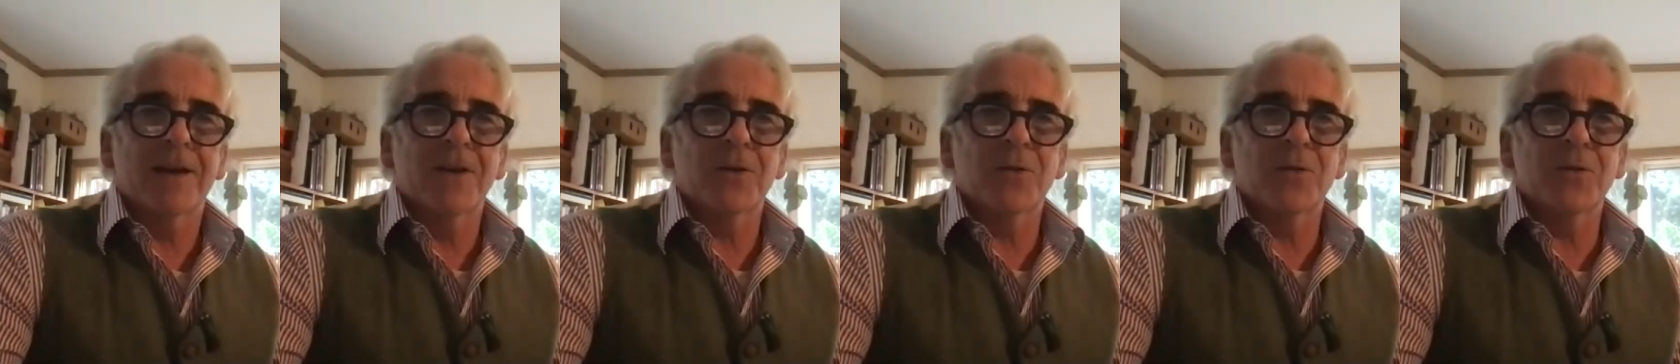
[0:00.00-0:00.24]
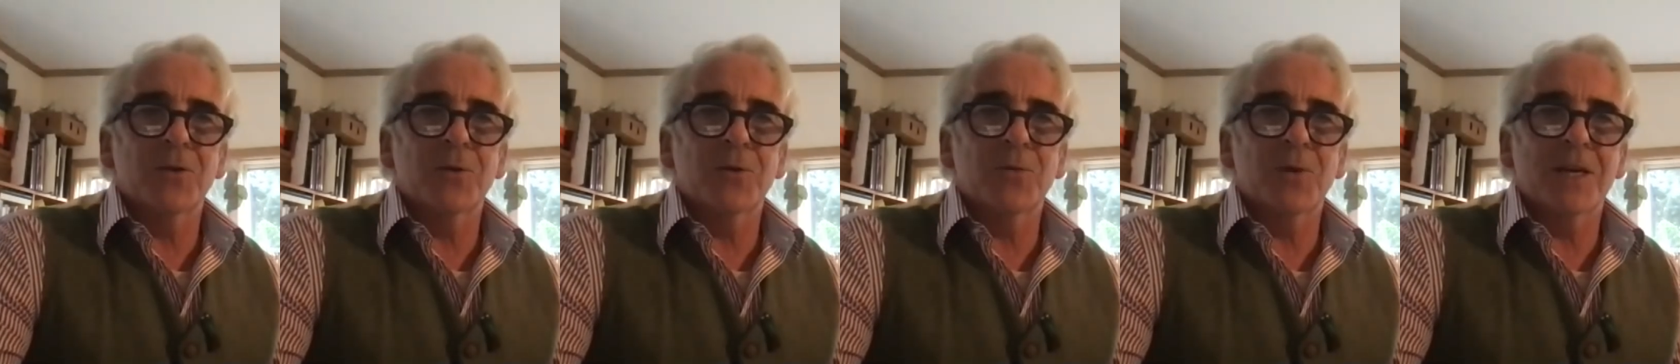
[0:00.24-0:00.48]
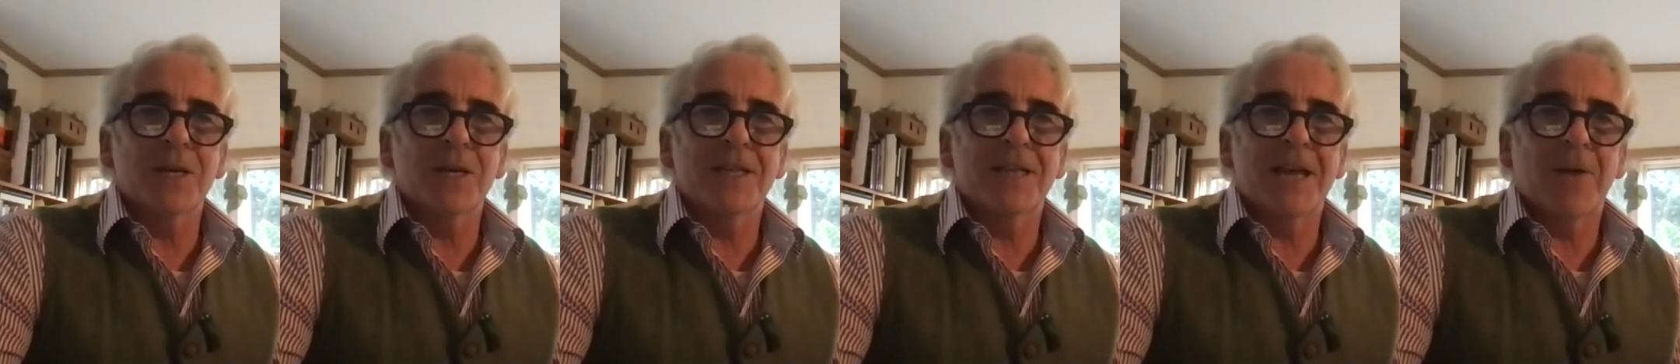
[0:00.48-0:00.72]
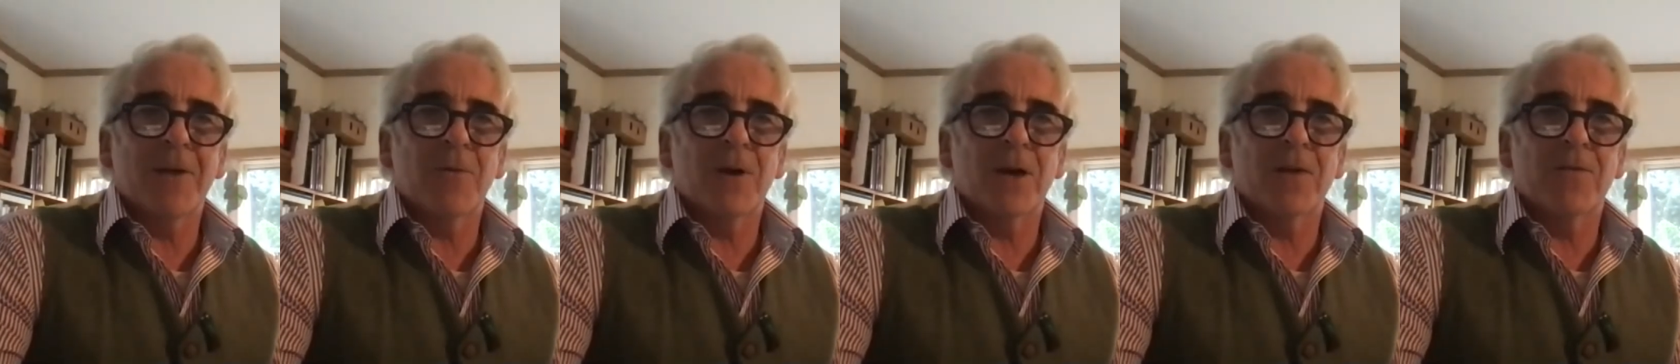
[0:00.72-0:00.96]
Could you read
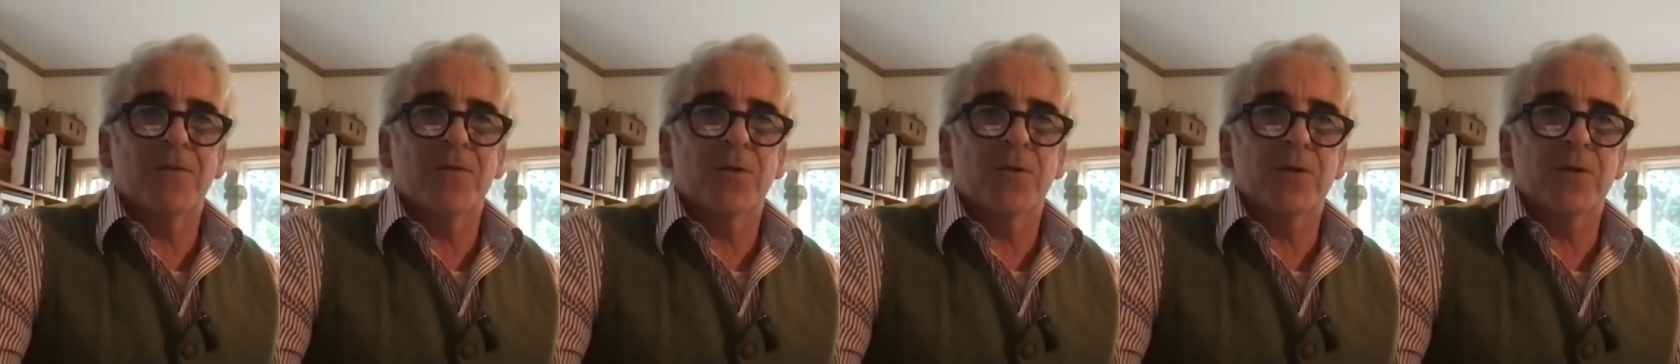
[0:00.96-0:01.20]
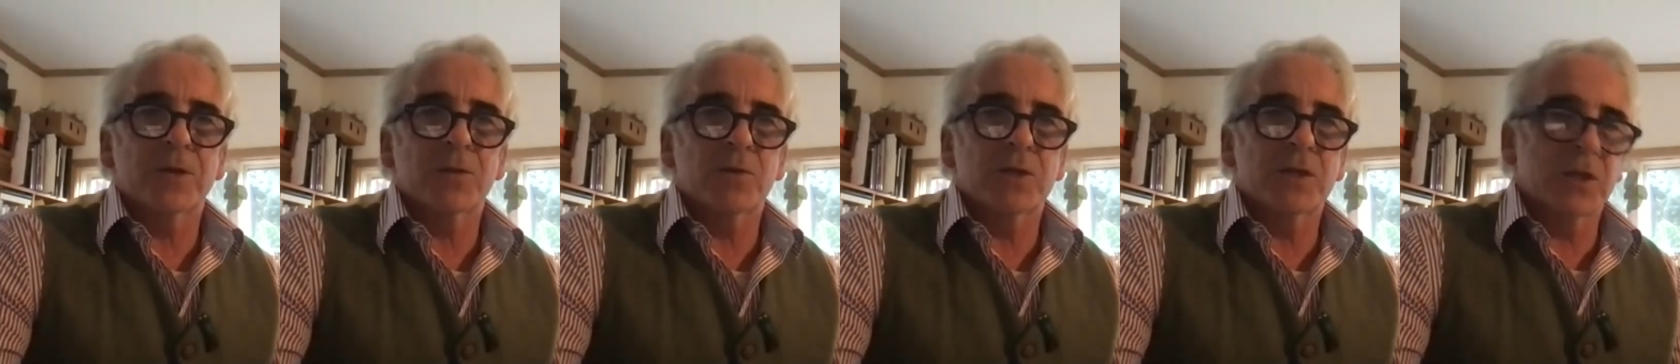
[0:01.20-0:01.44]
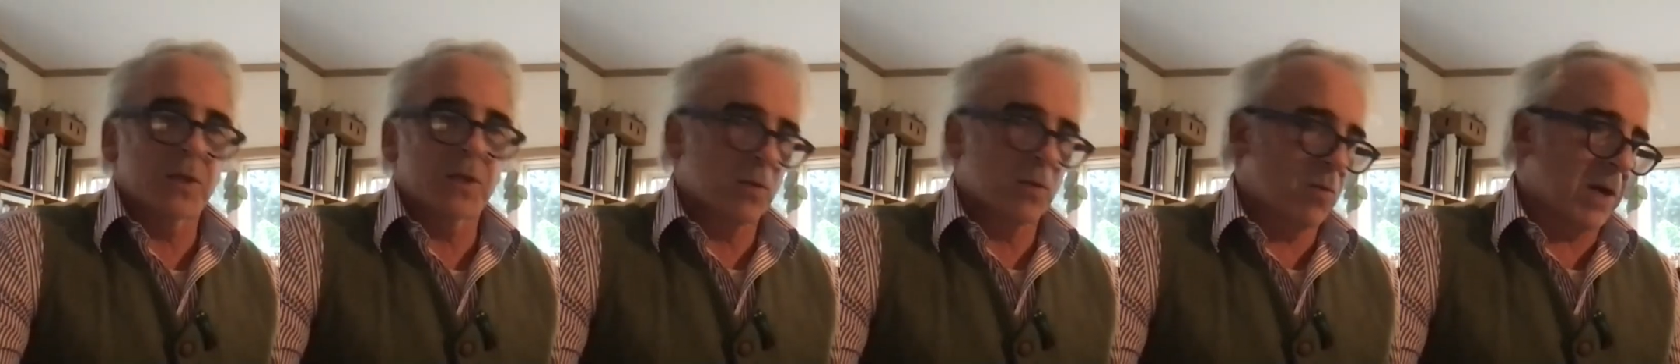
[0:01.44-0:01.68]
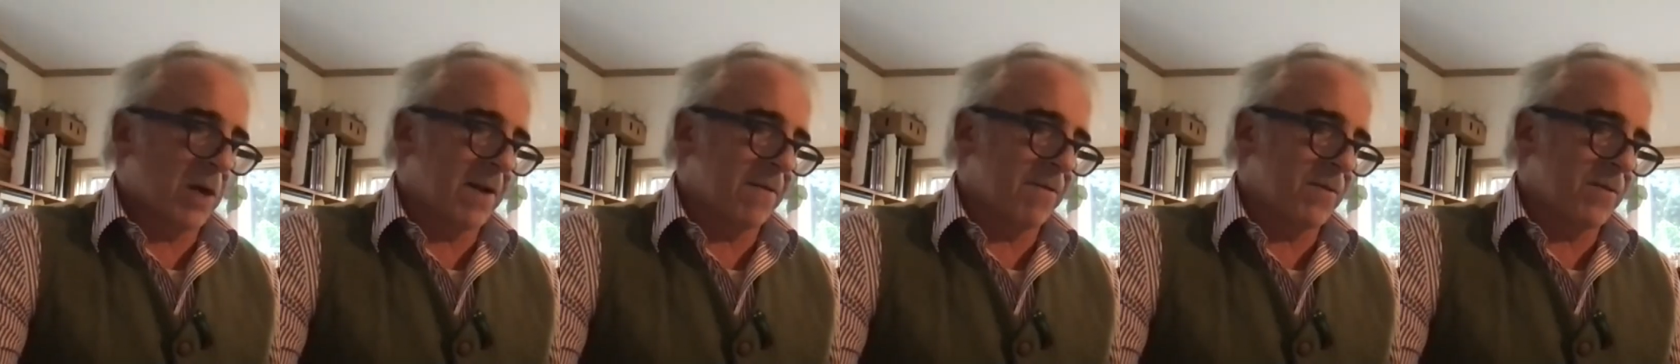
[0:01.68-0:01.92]
that one for us, which is
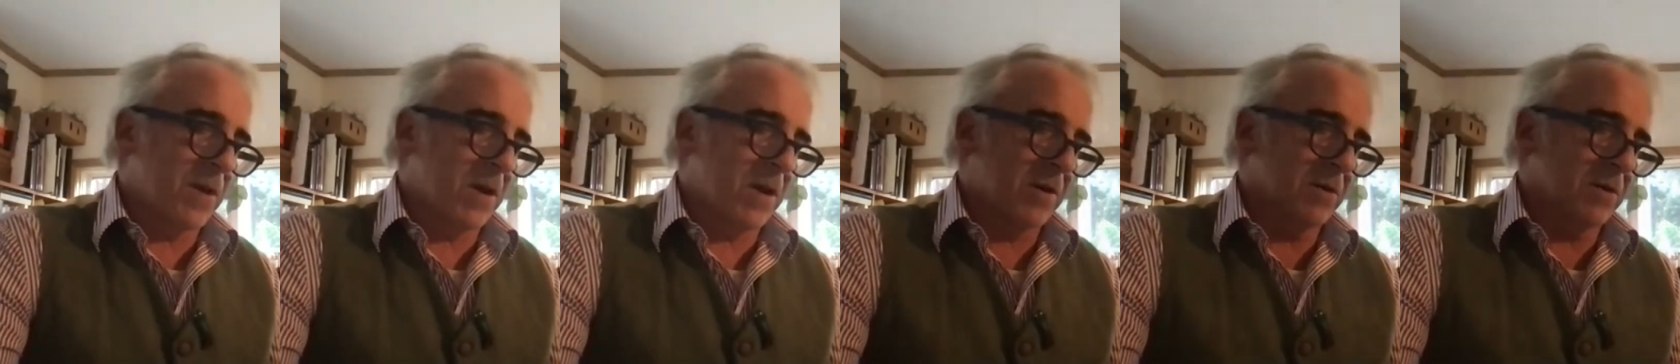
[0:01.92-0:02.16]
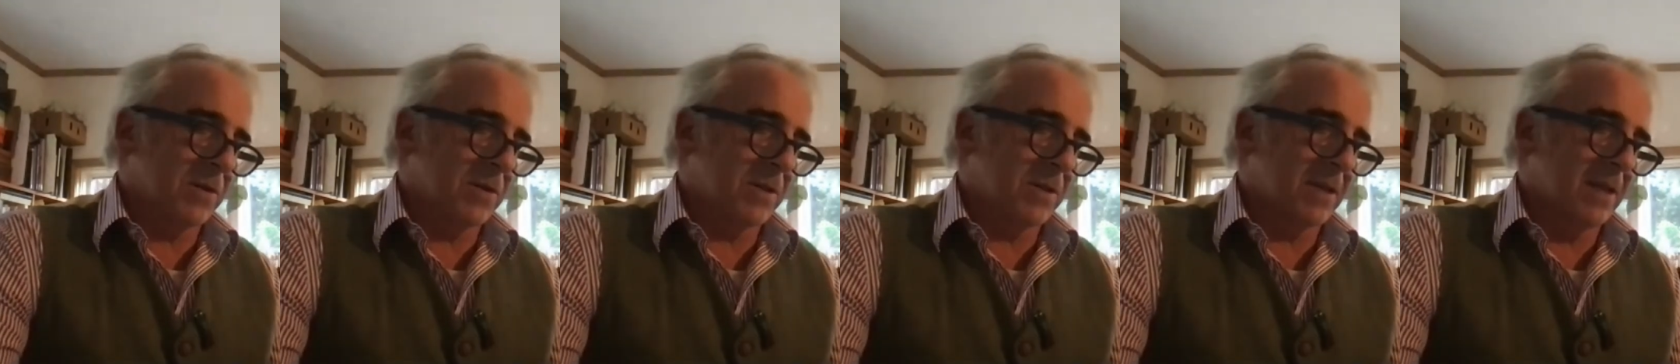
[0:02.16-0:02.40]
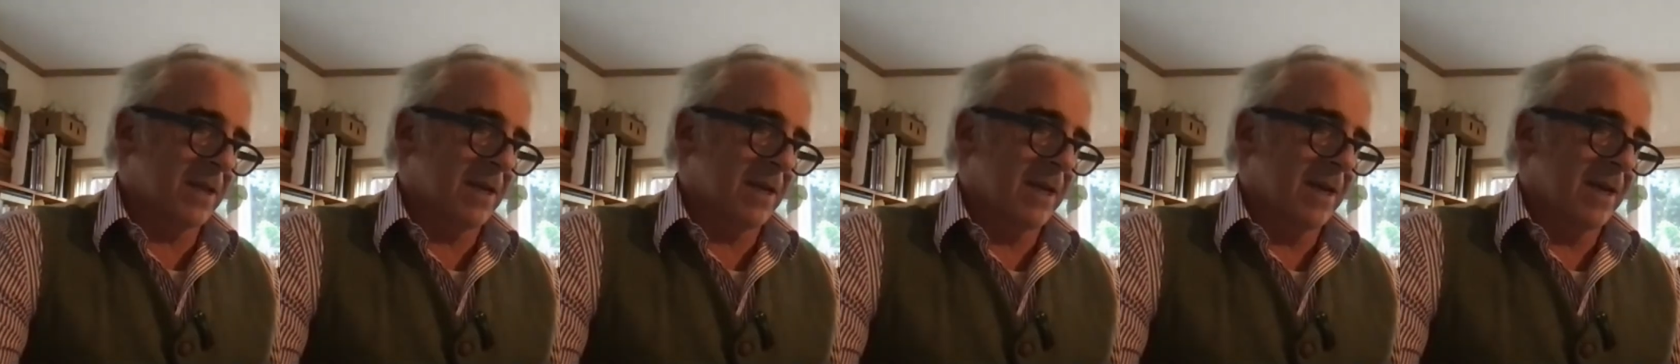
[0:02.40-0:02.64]
one of those